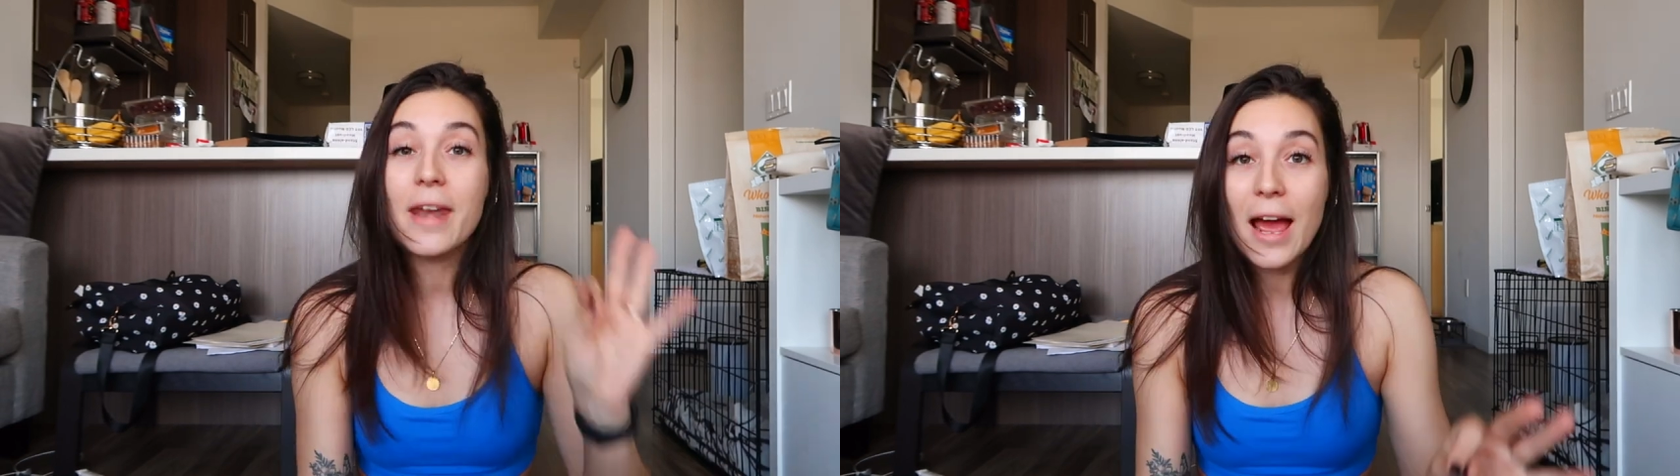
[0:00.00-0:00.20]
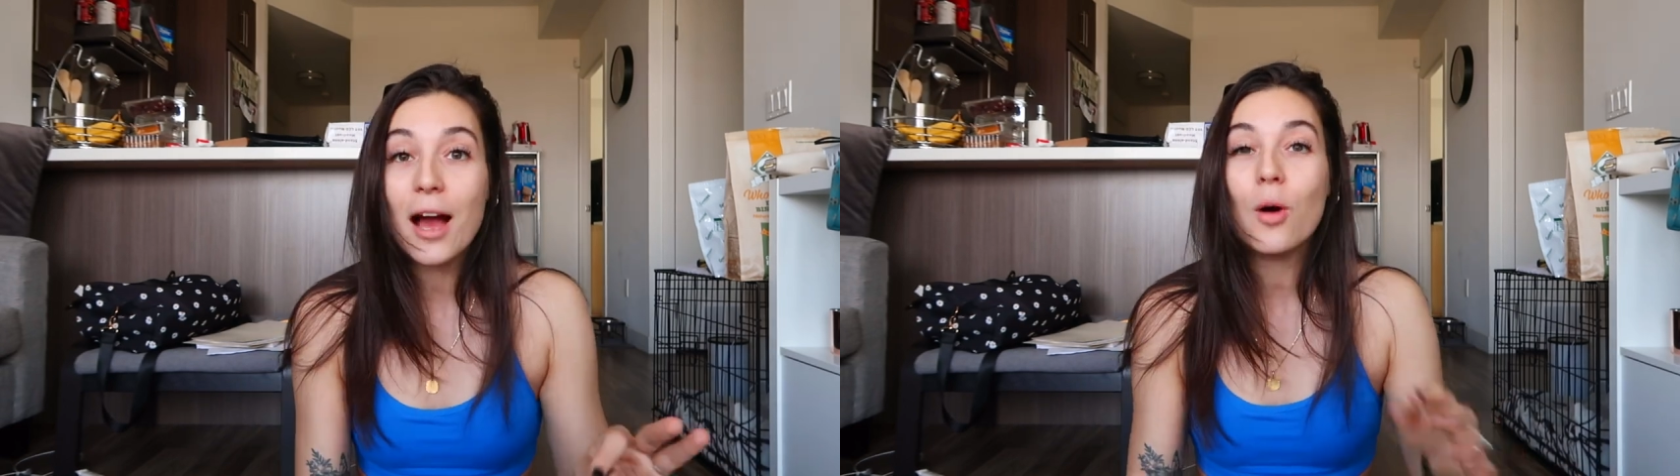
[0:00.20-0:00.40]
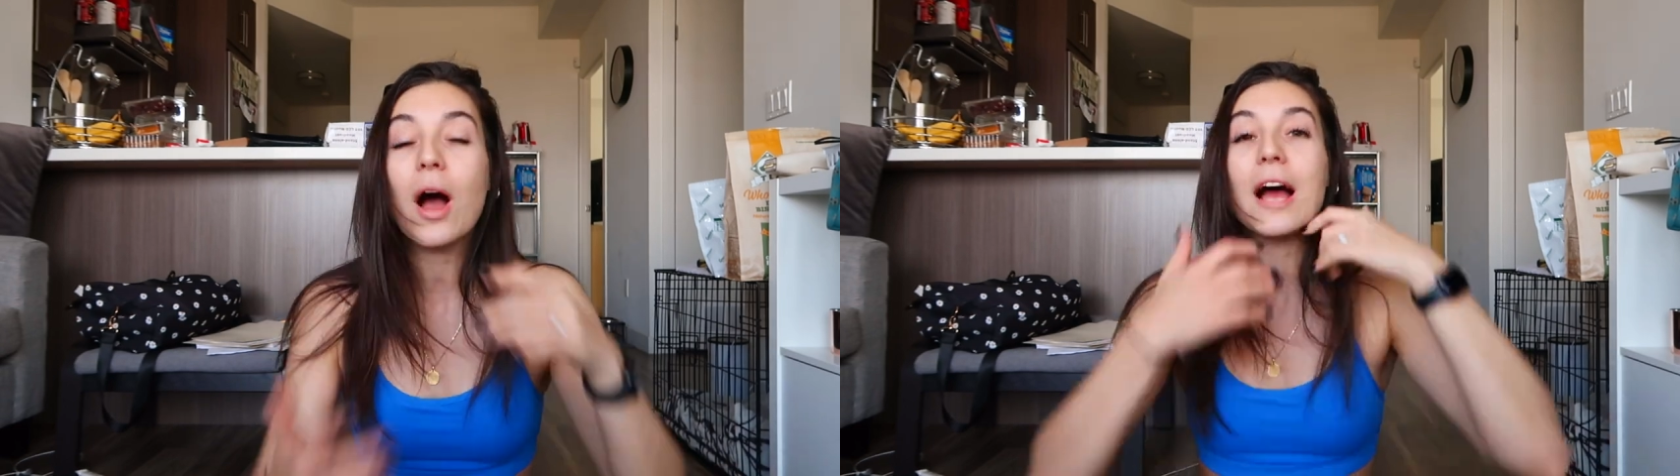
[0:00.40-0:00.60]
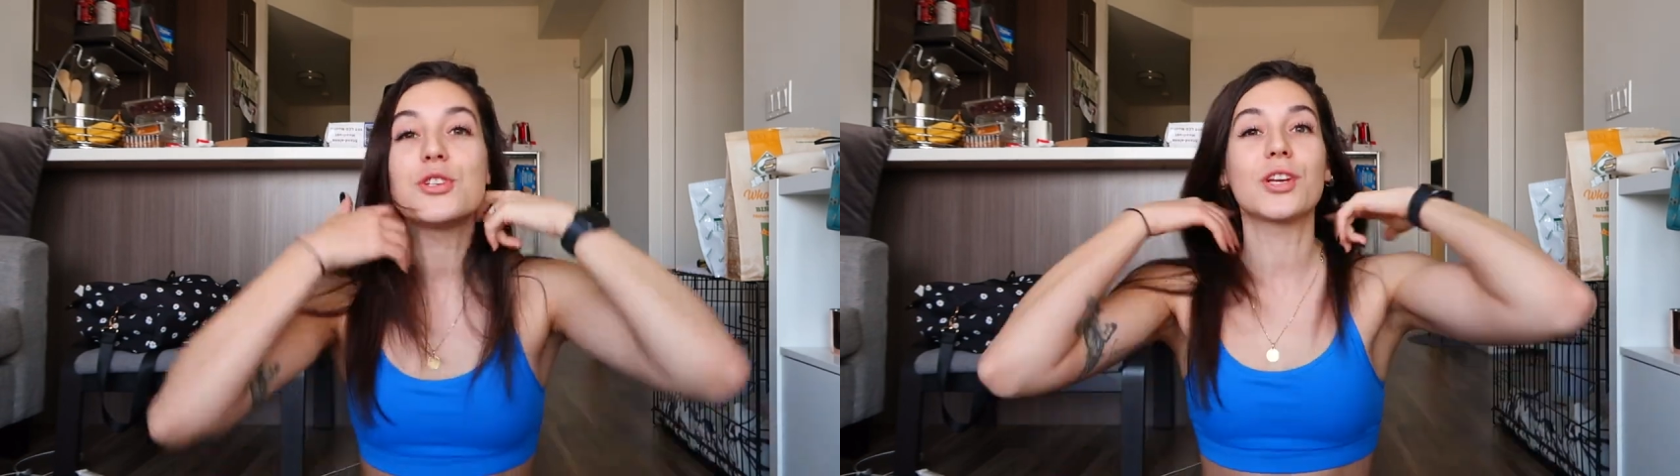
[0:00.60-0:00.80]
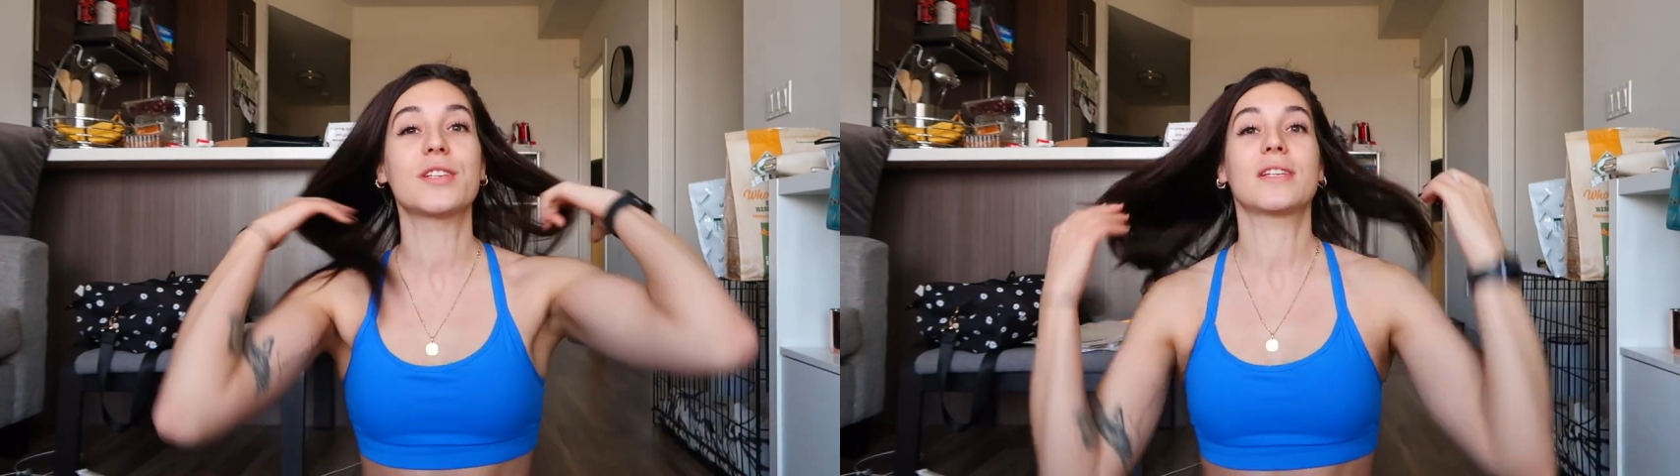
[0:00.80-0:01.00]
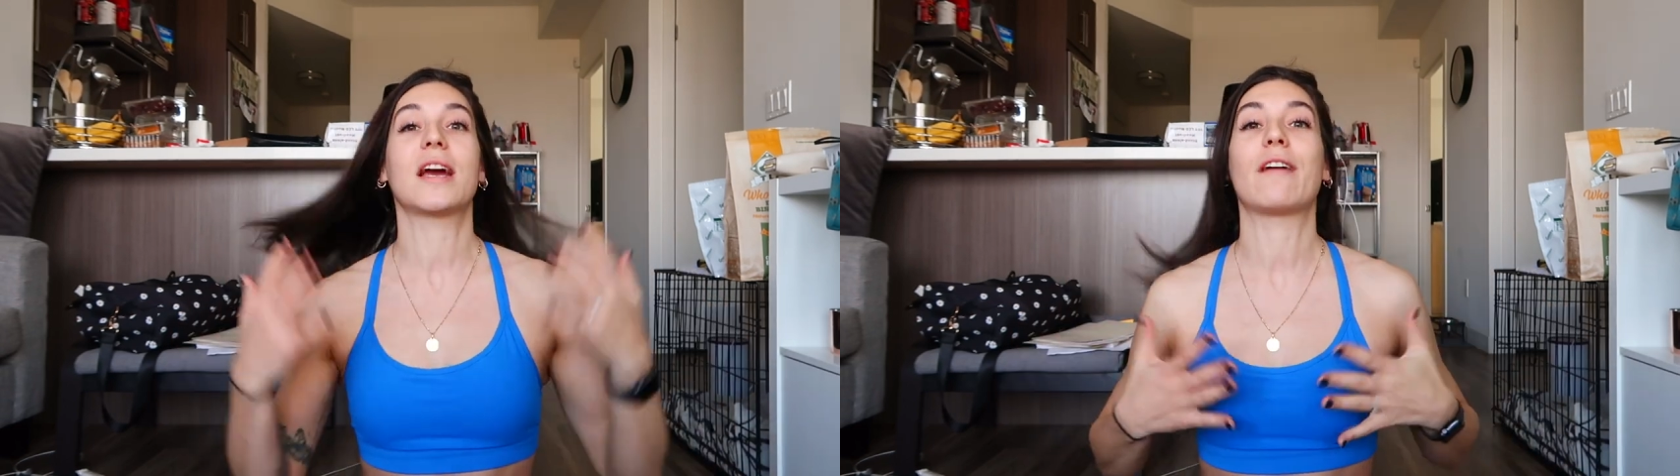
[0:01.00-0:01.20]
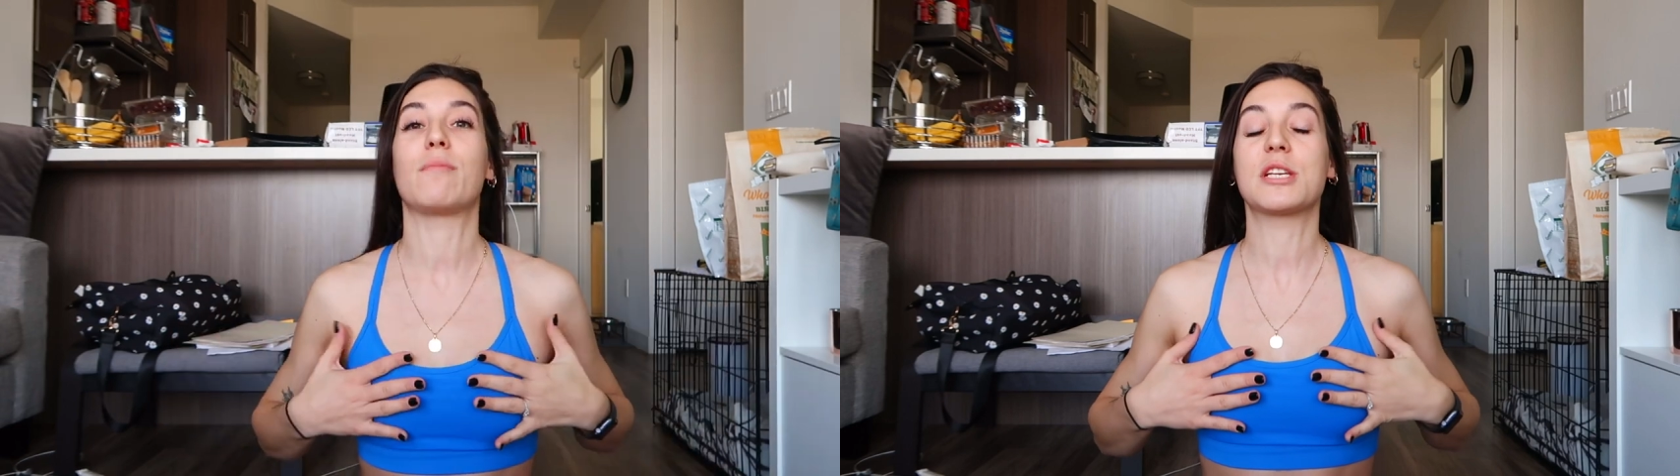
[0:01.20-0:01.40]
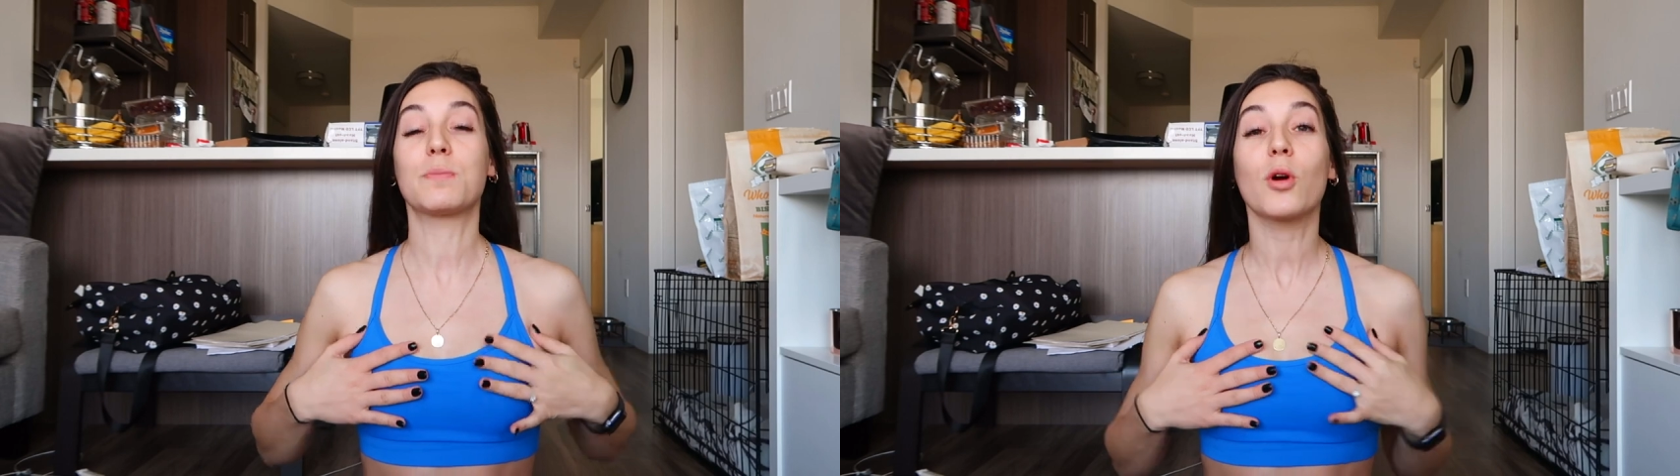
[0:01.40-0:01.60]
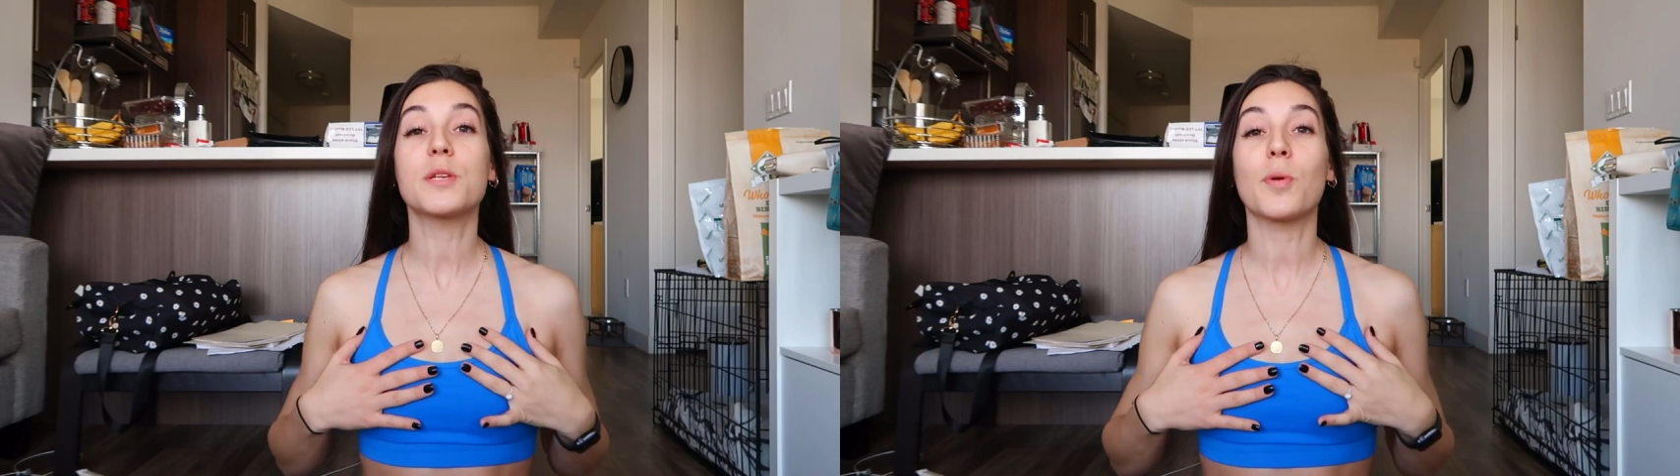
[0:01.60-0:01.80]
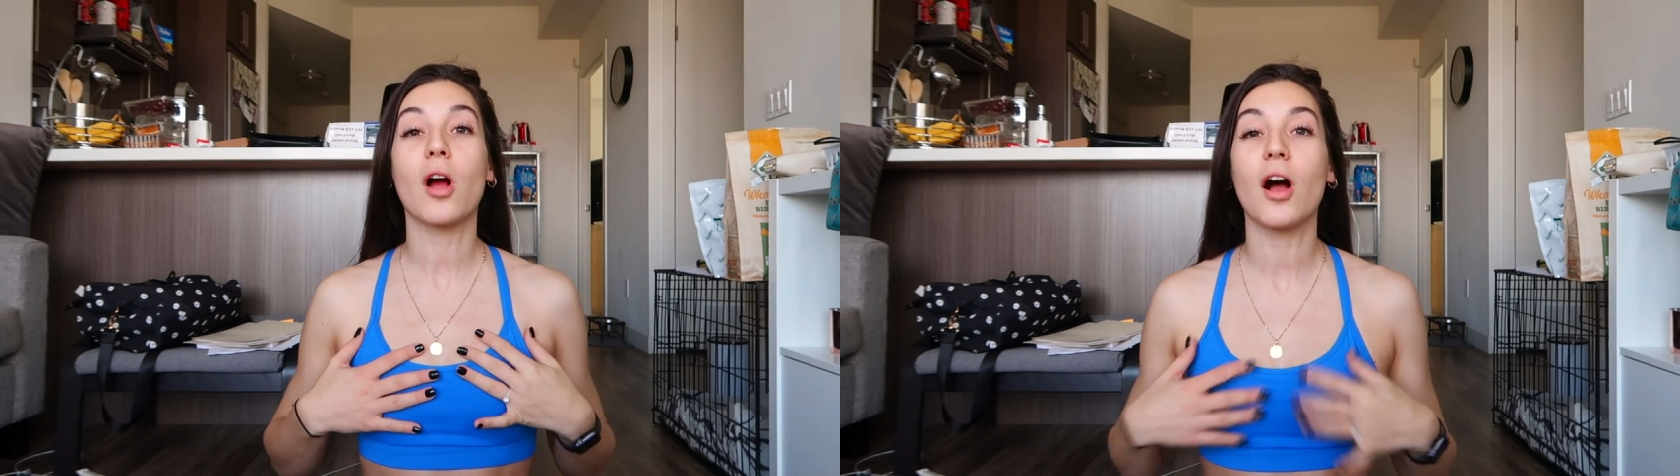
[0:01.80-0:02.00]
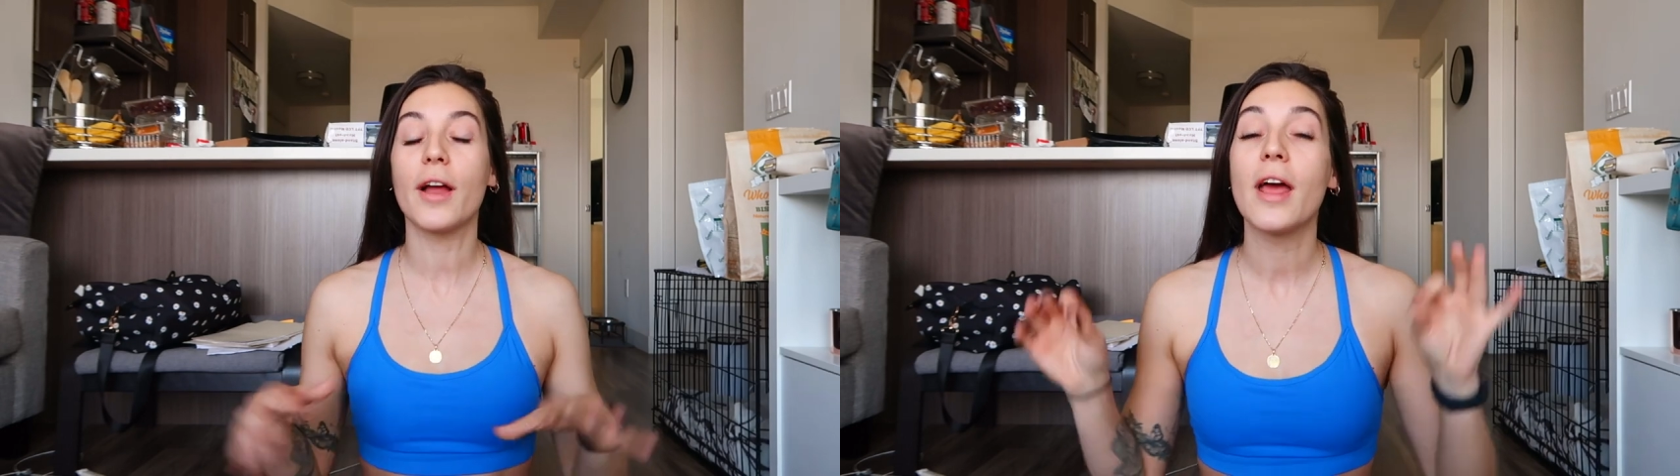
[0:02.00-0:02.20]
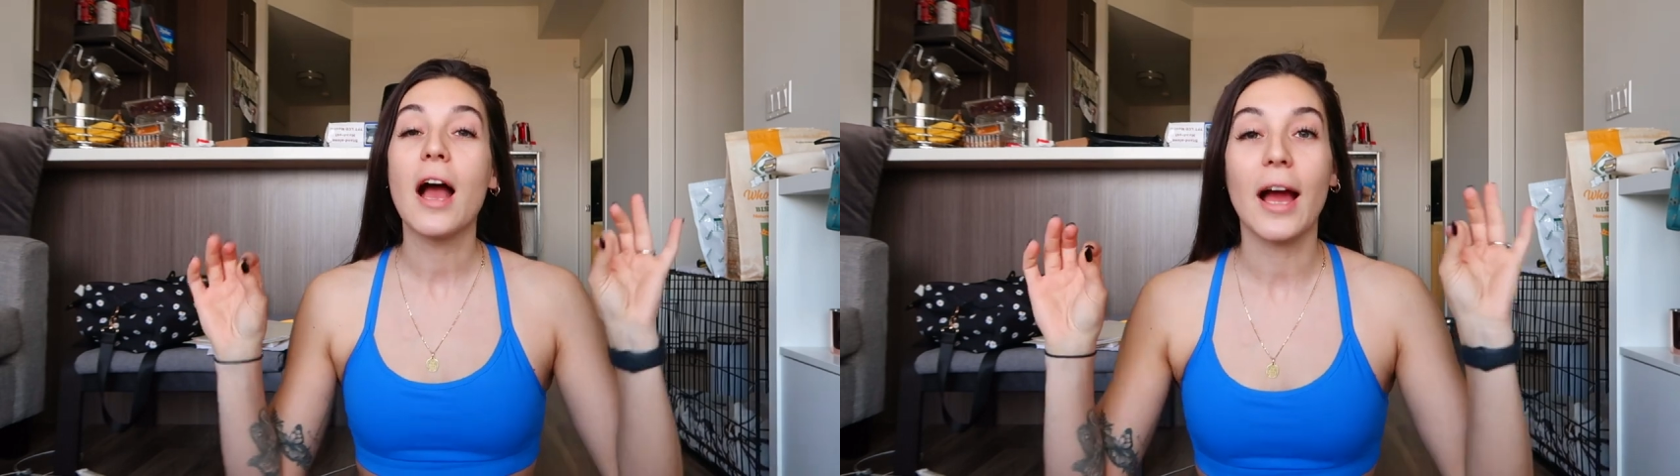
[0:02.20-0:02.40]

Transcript: Now, as you can see, I have my sports bra on.